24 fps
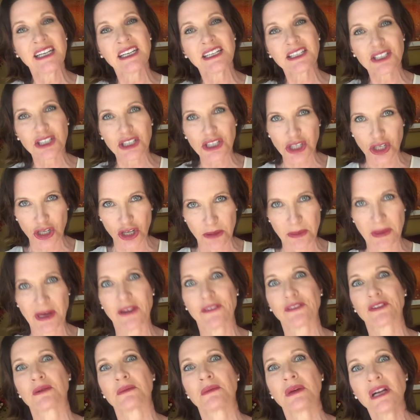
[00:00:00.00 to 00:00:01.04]
deter me
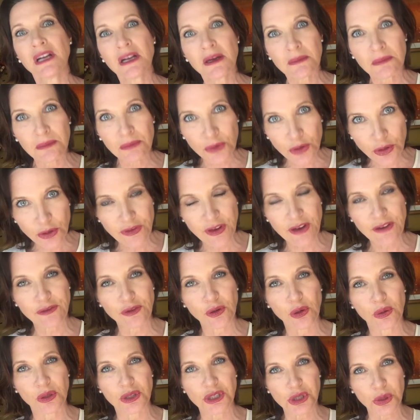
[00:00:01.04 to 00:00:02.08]
from moving
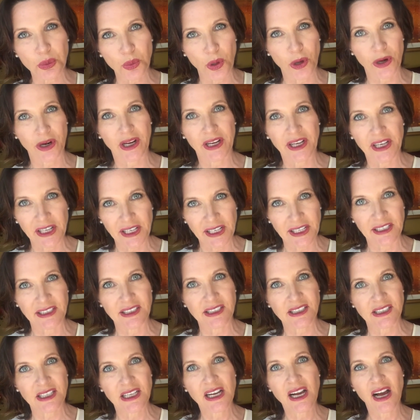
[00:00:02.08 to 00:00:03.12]
forward to what it
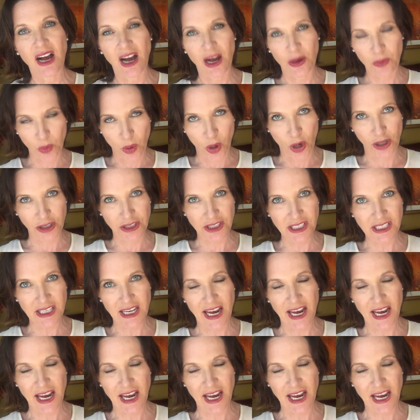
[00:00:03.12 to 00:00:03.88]
is I want.